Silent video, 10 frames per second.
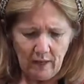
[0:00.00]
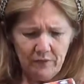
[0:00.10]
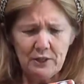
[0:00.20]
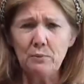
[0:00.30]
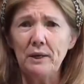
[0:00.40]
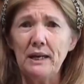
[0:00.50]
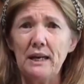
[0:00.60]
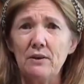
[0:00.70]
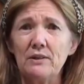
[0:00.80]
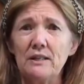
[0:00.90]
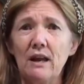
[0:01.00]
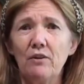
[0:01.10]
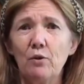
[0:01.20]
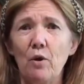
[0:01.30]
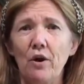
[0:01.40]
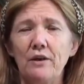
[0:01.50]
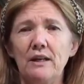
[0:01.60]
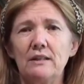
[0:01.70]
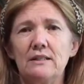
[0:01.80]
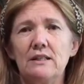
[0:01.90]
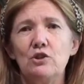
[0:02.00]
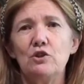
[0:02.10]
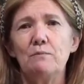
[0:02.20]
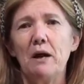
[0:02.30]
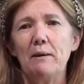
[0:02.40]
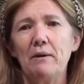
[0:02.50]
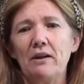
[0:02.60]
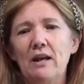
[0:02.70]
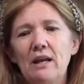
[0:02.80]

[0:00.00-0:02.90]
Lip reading: This one here is another quote, and it's tissue paper.